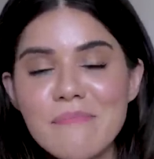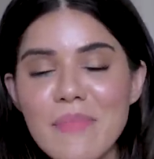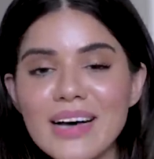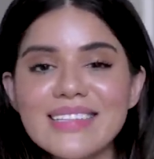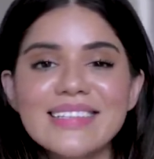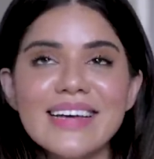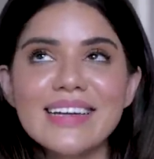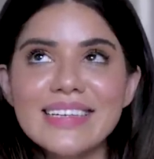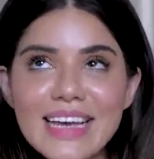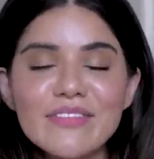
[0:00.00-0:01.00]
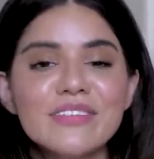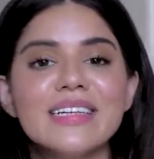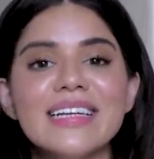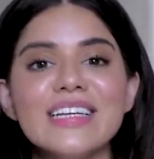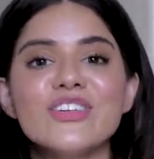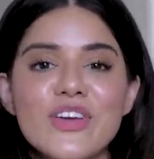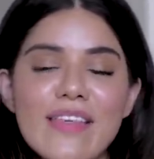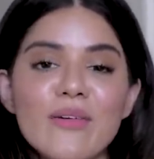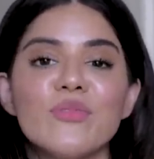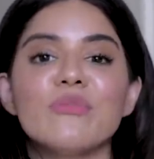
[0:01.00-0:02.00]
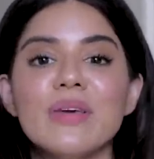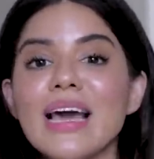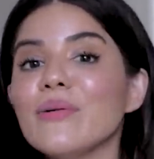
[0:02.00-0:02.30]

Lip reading: months, then definitely share them with me.